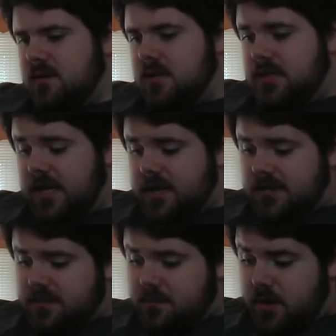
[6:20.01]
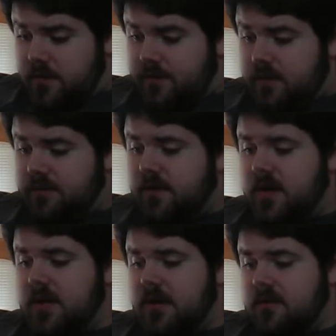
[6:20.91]
The tank looks perfectly
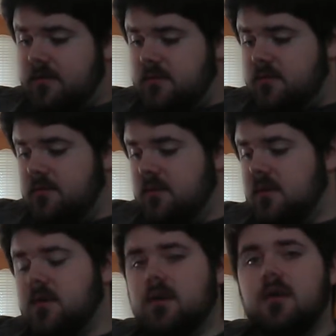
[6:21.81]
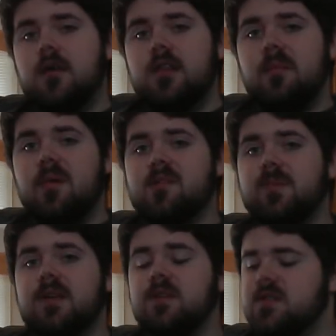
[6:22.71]
fine. They must
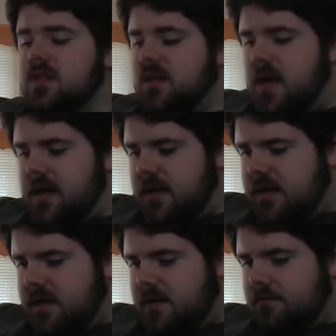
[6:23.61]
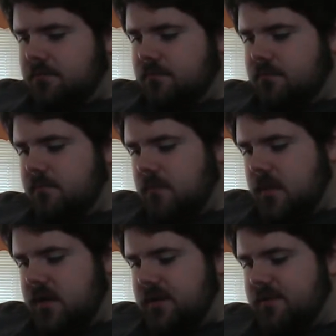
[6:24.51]
be using like a
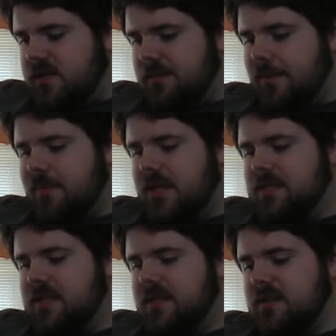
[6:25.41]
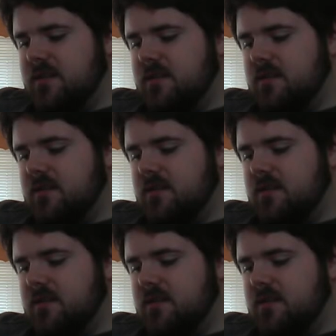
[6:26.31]
different type of plastic,